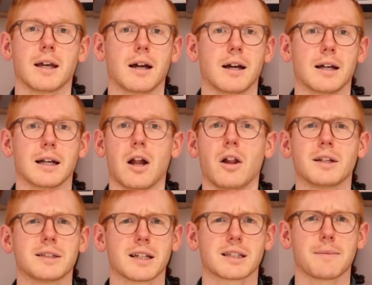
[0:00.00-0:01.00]
uh, it only
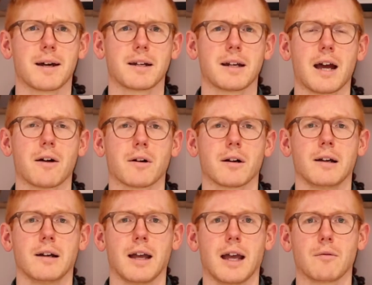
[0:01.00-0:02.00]
takes about an hour,
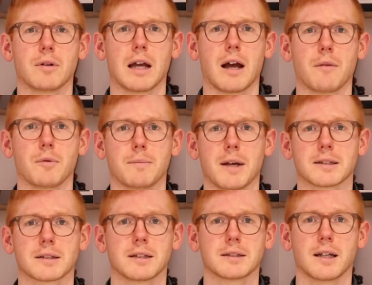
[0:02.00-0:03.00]
and we uh, we
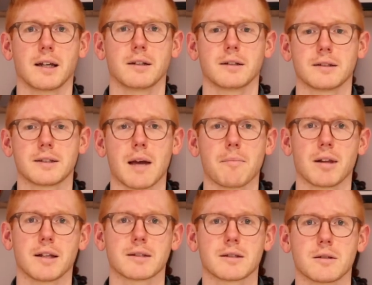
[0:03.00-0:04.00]
basically send
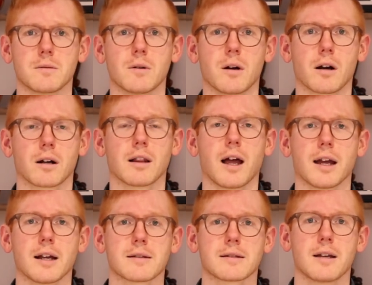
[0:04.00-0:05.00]
templates to our
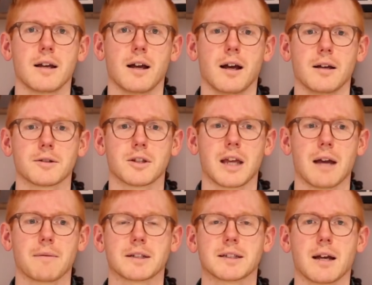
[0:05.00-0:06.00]
clients uh, so they
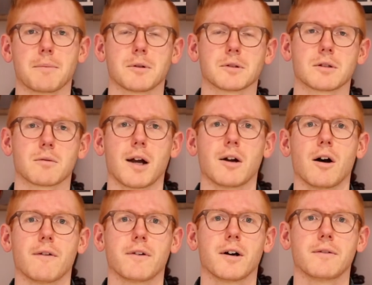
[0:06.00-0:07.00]
have examples to write
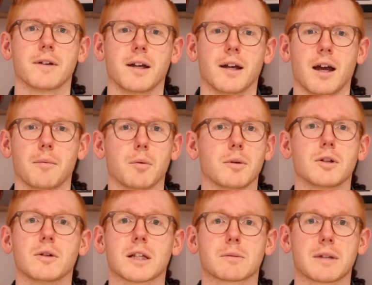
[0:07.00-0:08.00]
off of. Uh, but we
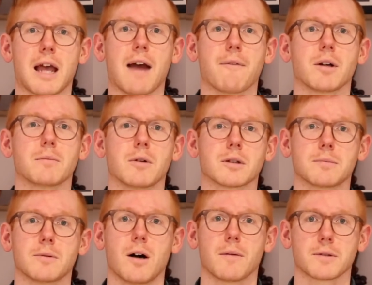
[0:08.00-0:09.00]
do this with every
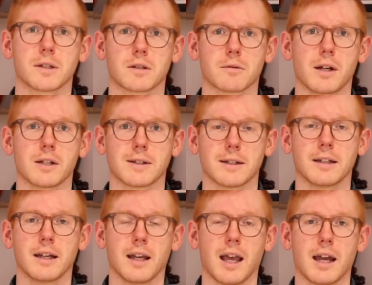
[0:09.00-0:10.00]
multiple offer situation,
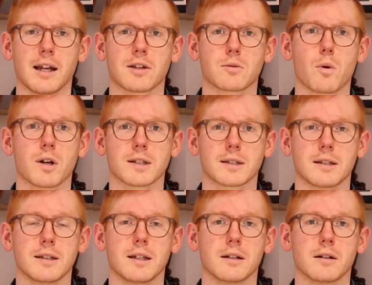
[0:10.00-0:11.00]
and it's won us the
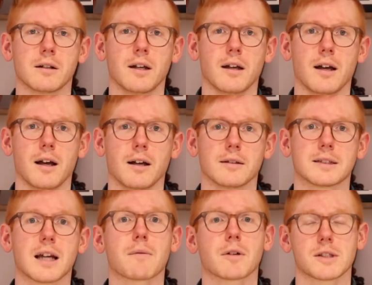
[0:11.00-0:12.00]
deal uh,
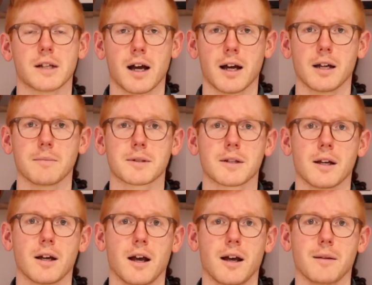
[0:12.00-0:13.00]
several times.
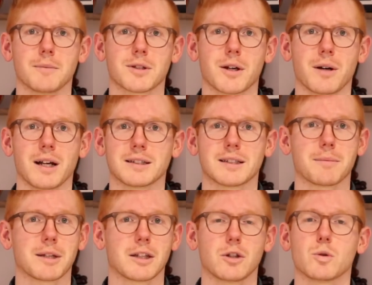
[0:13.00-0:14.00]
Um, so it's
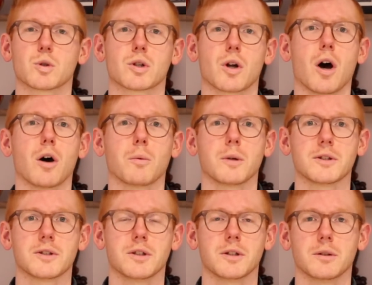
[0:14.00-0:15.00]
something that you should always
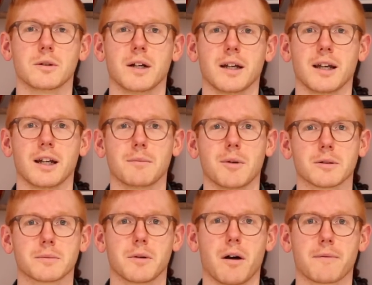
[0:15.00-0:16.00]
do in a
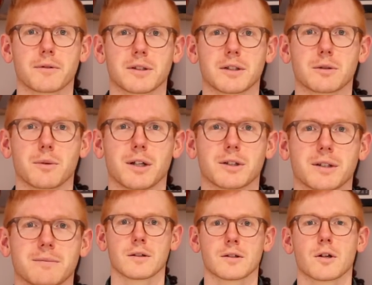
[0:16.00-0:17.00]
multiple offer
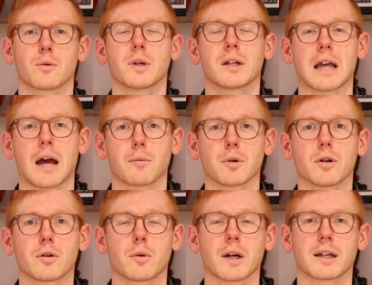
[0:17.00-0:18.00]
situation. So to recap real
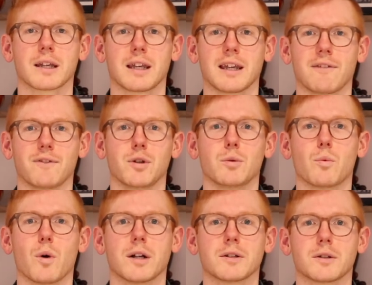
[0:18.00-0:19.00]
quick, if you
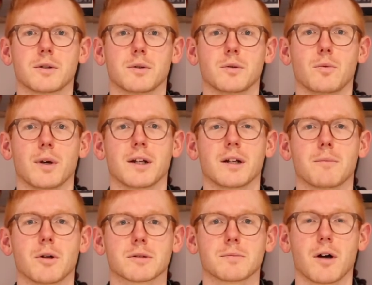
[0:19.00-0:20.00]
want to win in a
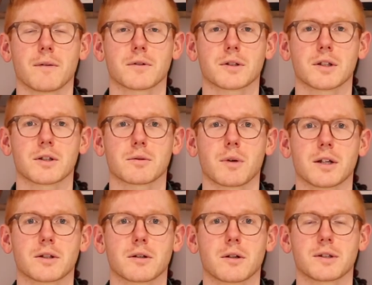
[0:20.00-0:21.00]
multiple offer
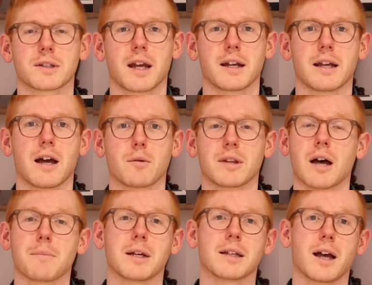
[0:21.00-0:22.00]
situation or stand out
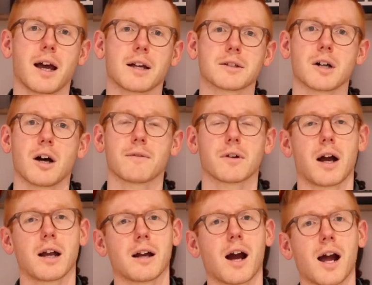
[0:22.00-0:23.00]
without being the highest offer,
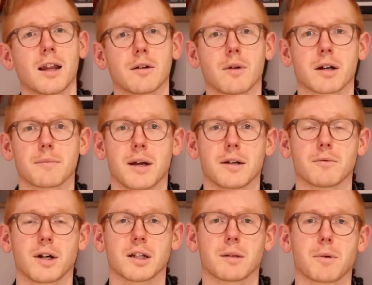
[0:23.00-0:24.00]
I highly recommend
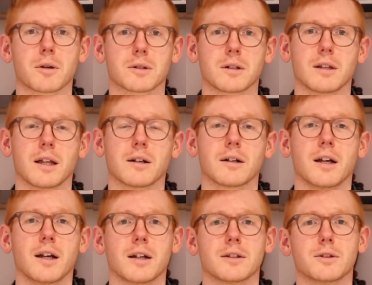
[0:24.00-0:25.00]
writing a personal letter
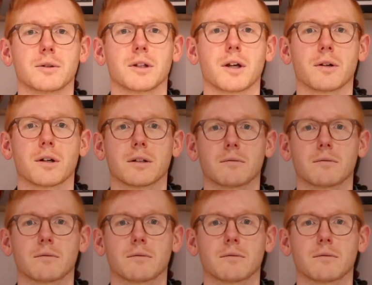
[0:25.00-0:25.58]
to the owner